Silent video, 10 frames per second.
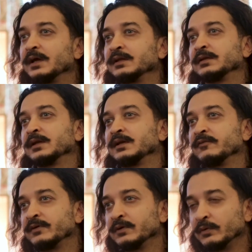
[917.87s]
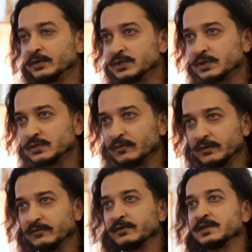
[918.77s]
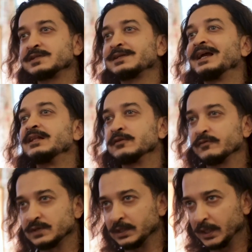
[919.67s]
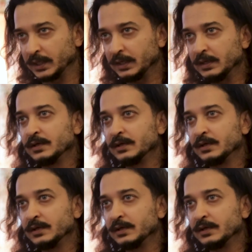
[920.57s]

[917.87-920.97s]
and there are different origins of different styles of singing.